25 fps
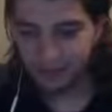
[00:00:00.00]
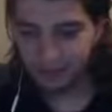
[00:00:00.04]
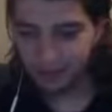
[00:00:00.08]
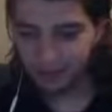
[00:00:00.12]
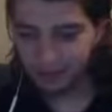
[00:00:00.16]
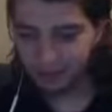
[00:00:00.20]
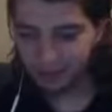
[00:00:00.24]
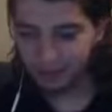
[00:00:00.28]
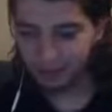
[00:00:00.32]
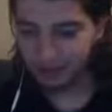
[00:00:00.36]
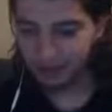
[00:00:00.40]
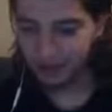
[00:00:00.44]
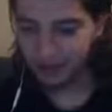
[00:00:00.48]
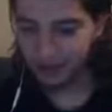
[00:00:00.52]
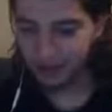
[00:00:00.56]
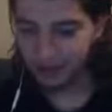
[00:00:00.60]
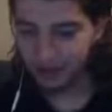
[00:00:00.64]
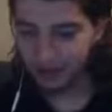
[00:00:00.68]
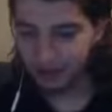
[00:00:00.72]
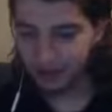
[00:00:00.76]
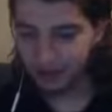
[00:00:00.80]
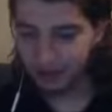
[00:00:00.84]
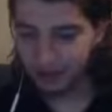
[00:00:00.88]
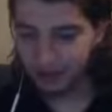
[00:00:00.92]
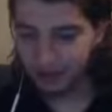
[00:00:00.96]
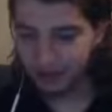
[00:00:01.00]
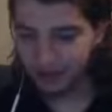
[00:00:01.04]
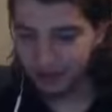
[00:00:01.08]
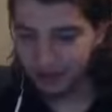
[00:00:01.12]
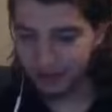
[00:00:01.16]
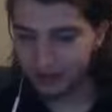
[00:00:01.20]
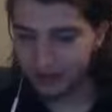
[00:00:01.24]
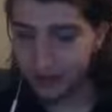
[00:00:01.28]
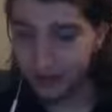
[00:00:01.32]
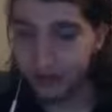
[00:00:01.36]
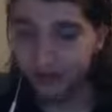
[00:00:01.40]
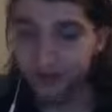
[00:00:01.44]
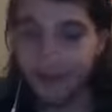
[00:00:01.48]
So
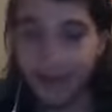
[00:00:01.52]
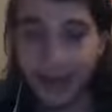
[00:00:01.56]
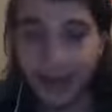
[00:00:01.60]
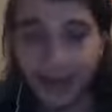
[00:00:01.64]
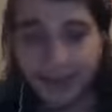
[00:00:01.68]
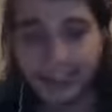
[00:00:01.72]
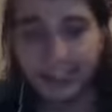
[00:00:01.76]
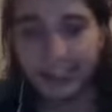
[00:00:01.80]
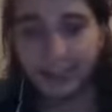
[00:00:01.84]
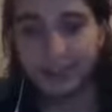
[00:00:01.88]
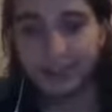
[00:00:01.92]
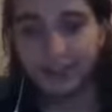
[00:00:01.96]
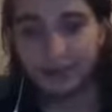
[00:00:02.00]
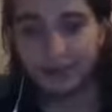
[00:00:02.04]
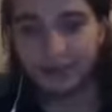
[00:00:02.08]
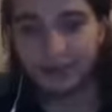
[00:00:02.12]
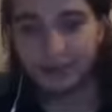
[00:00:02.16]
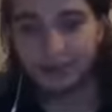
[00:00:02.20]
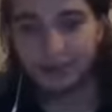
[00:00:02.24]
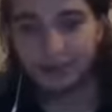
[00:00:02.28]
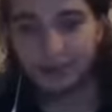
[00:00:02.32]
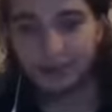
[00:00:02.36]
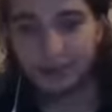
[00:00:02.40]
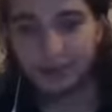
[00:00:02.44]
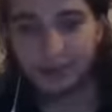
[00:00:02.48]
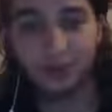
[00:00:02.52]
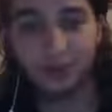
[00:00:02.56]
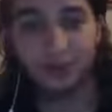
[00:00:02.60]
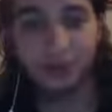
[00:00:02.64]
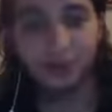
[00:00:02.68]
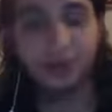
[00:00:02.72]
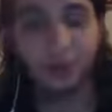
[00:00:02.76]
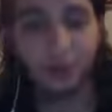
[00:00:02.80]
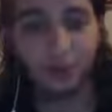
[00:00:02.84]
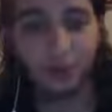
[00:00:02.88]
getting back into a musical